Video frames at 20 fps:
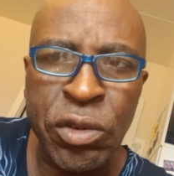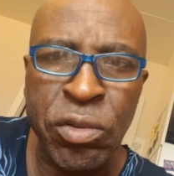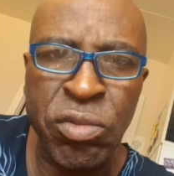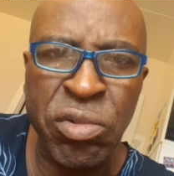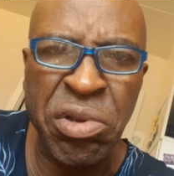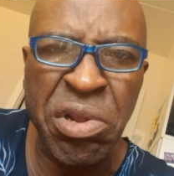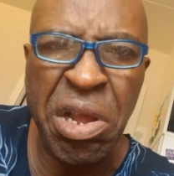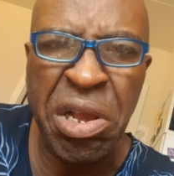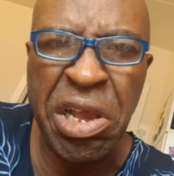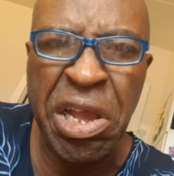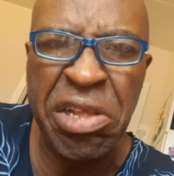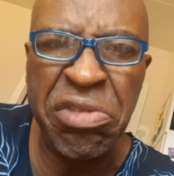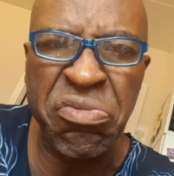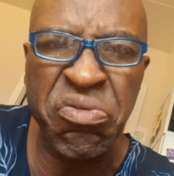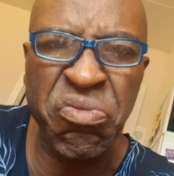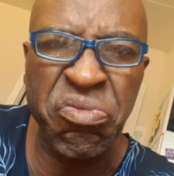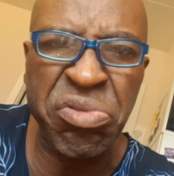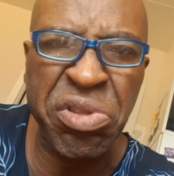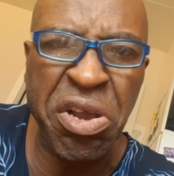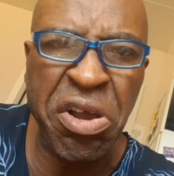Well, I got
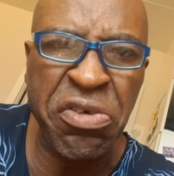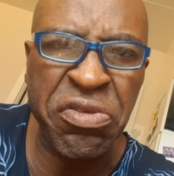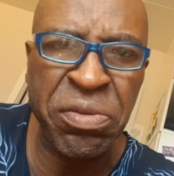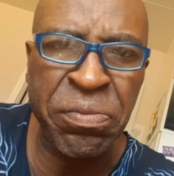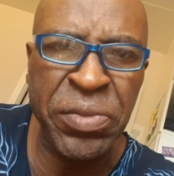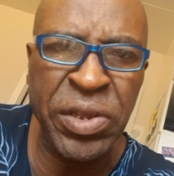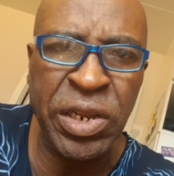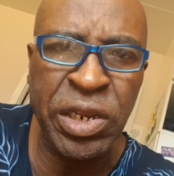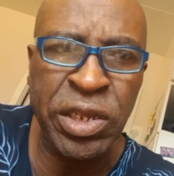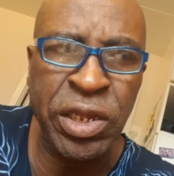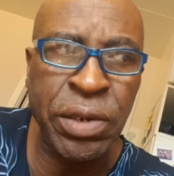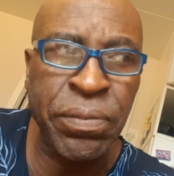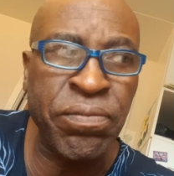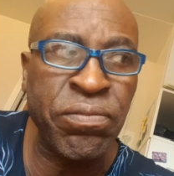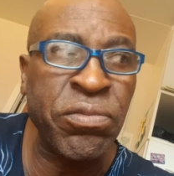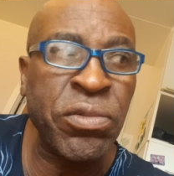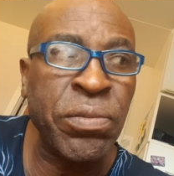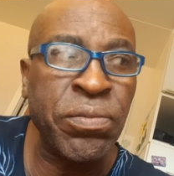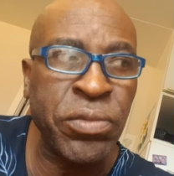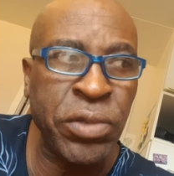2,000
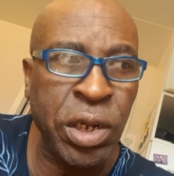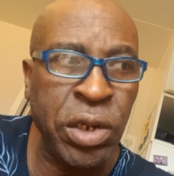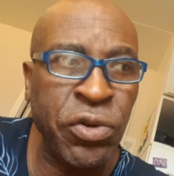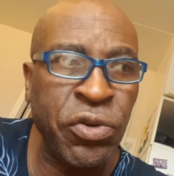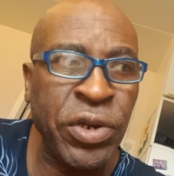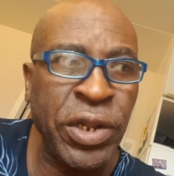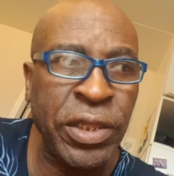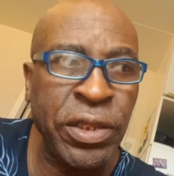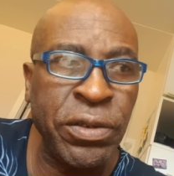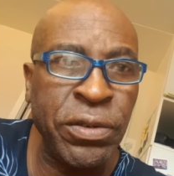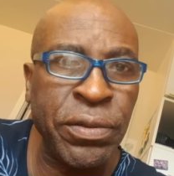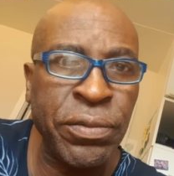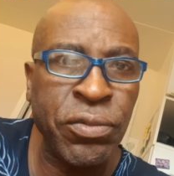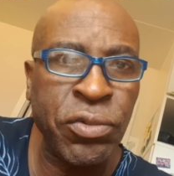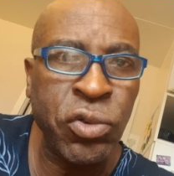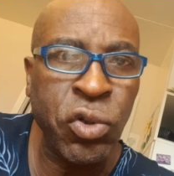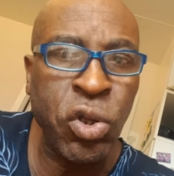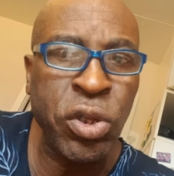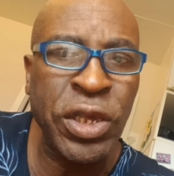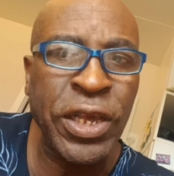million. You tell me that thing?
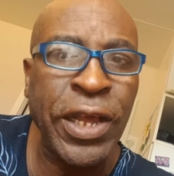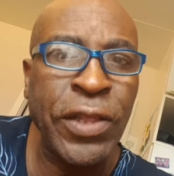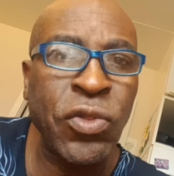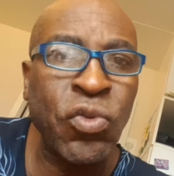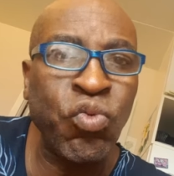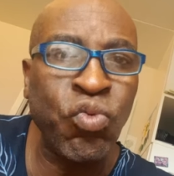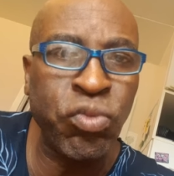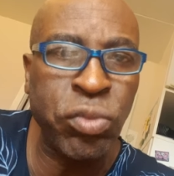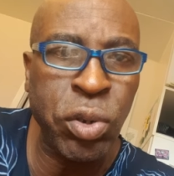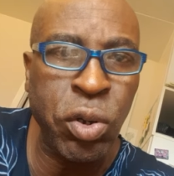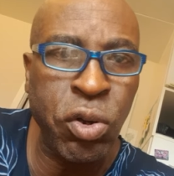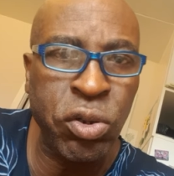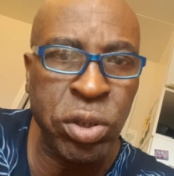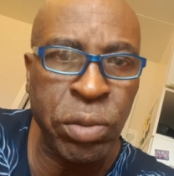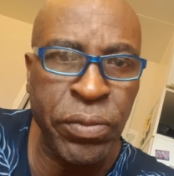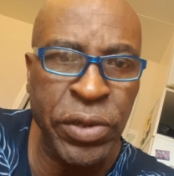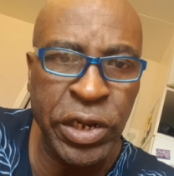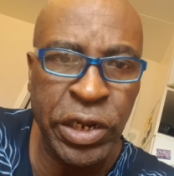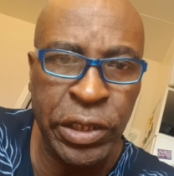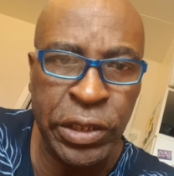Oh, you got
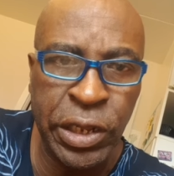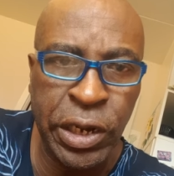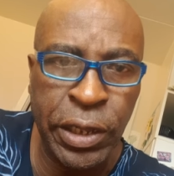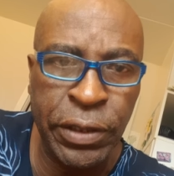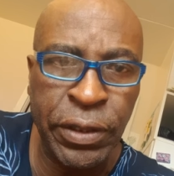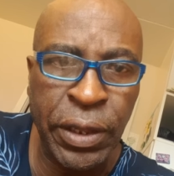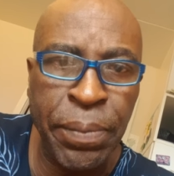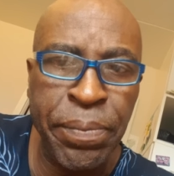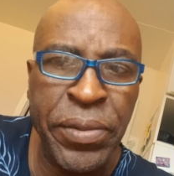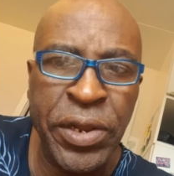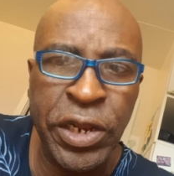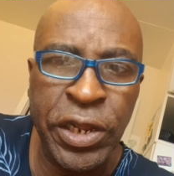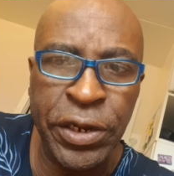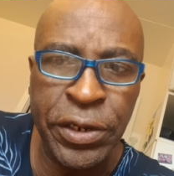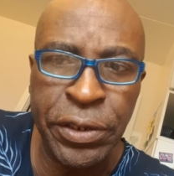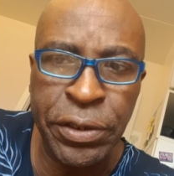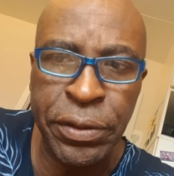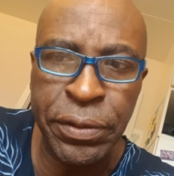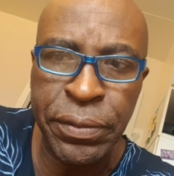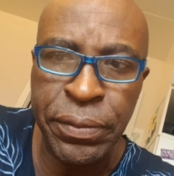2,000 million dollars, a
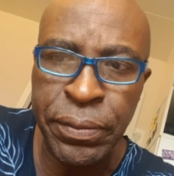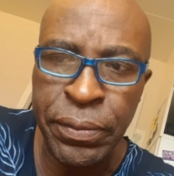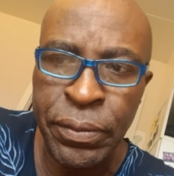billionaire.